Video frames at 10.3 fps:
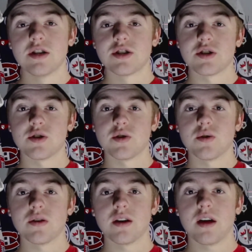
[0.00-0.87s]

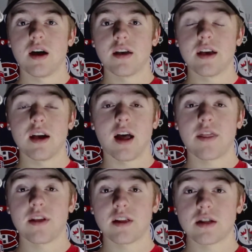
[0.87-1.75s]
So, yeah, I
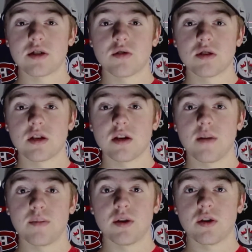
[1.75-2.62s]
think that Stützle
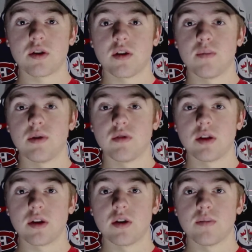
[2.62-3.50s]
and Peterka have been
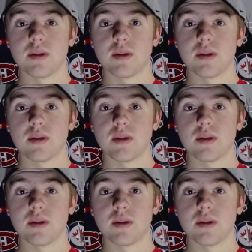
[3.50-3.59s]
really good,